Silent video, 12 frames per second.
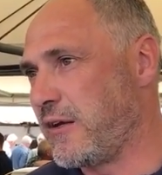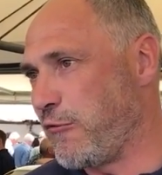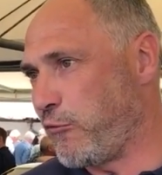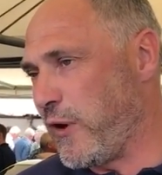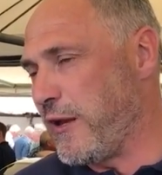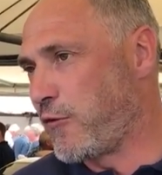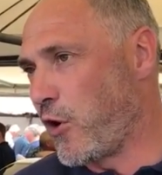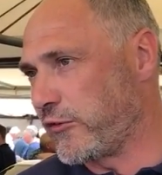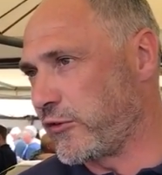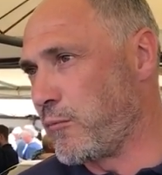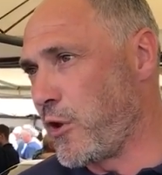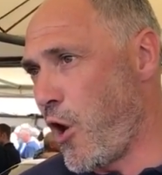and if we've got
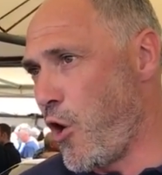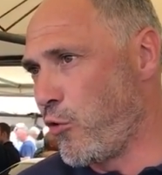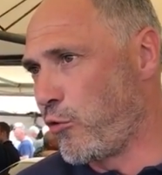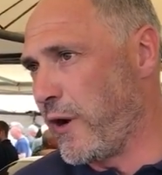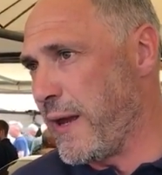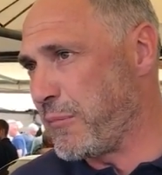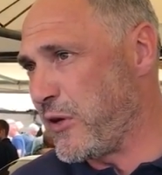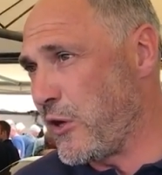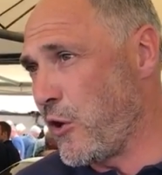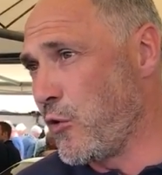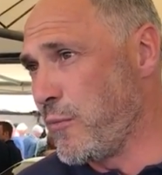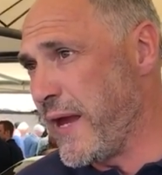some low grip,
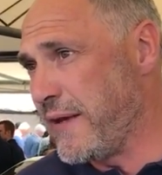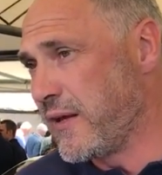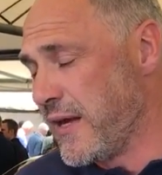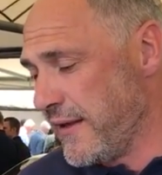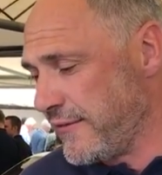humid,